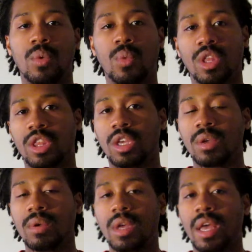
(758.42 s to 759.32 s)
with it.
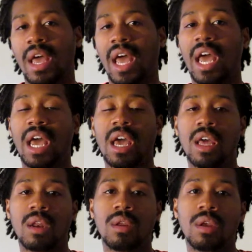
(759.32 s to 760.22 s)

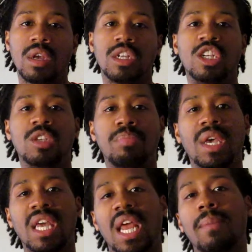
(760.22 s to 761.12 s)
And just
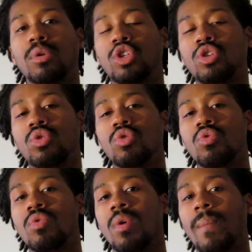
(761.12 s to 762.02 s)
being able
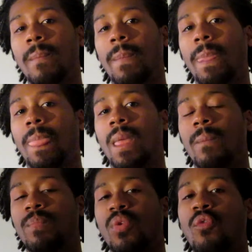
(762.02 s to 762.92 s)
to
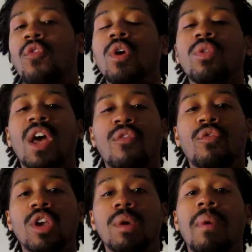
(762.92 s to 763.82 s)
feel that
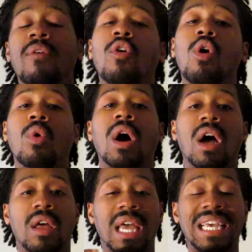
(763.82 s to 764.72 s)
freedom
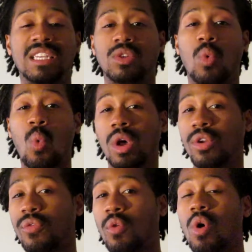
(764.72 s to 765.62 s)
is
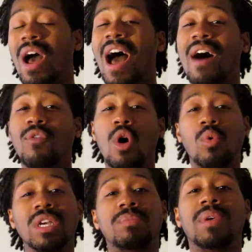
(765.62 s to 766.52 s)
wonderful. I've
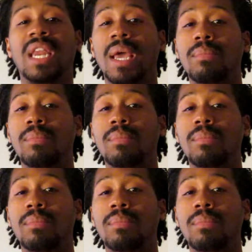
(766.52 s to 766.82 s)
always said